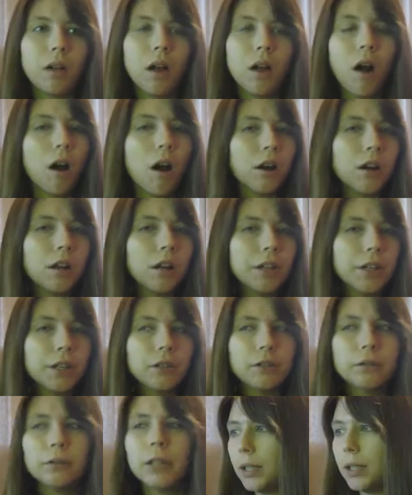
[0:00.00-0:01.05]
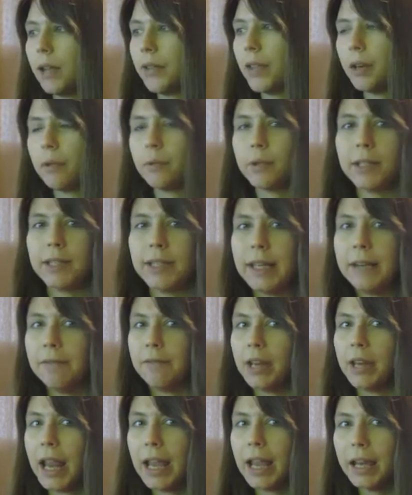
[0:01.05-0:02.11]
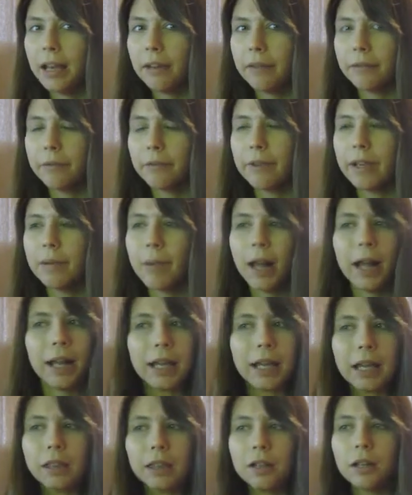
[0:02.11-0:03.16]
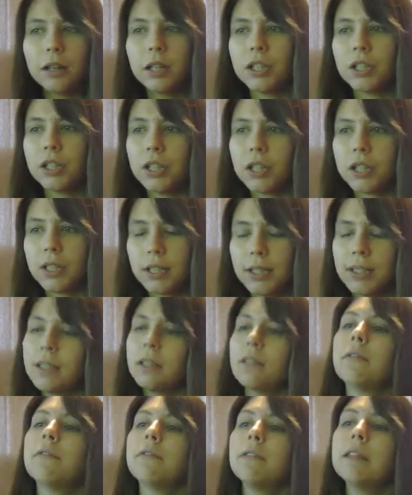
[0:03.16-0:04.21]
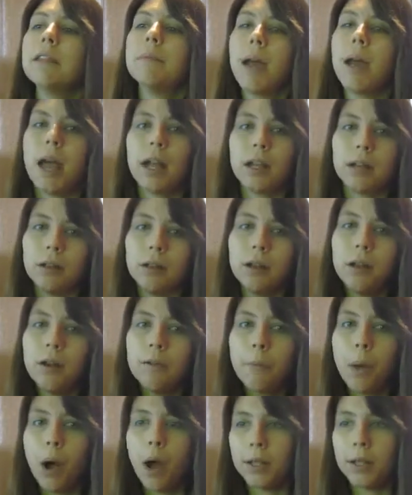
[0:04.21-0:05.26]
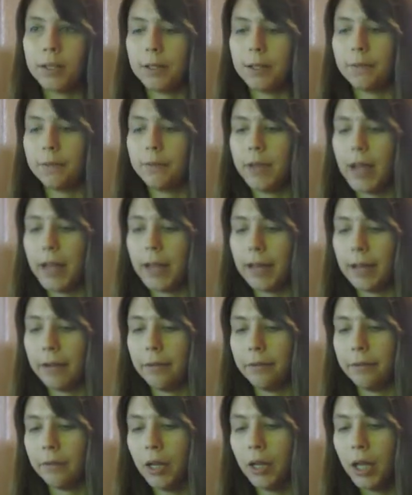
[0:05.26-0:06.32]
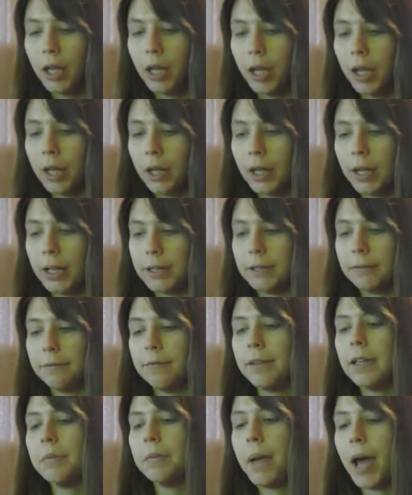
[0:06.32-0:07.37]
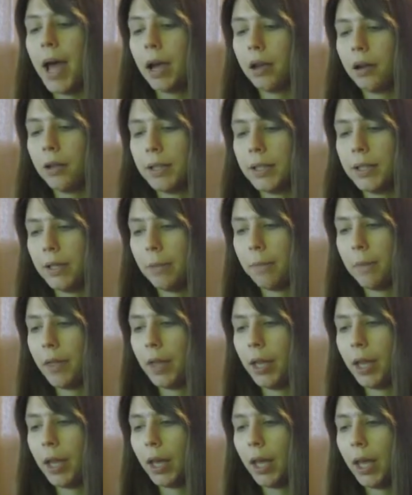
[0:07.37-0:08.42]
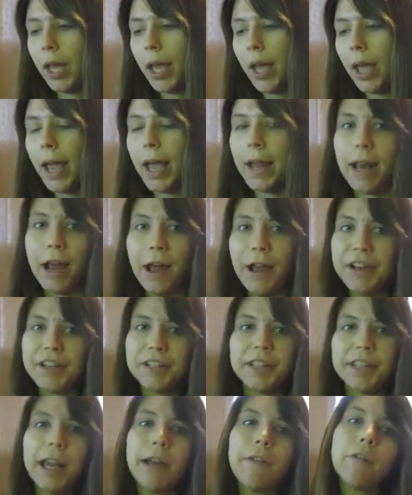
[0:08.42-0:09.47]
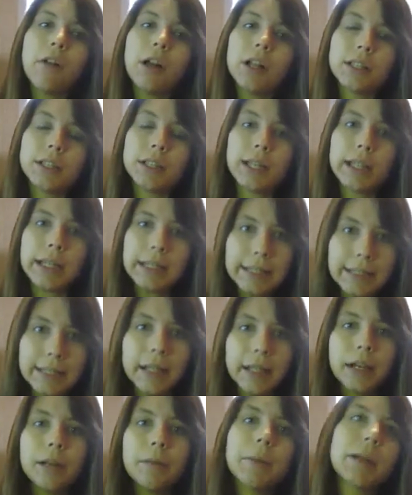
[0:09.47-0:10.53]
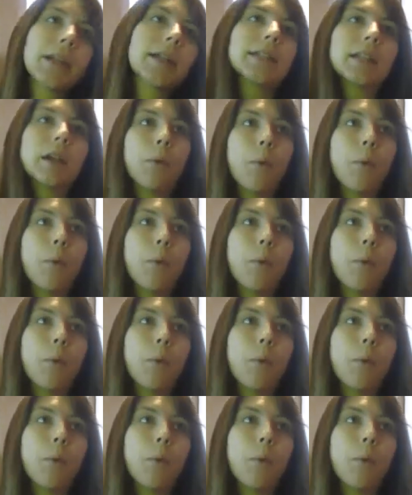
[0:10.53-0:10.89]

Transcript: hard on you. Not that it received negative feedback either, it's just it's still feedback. Positive, negative, it's feedback on something. And I just have lots to consider because I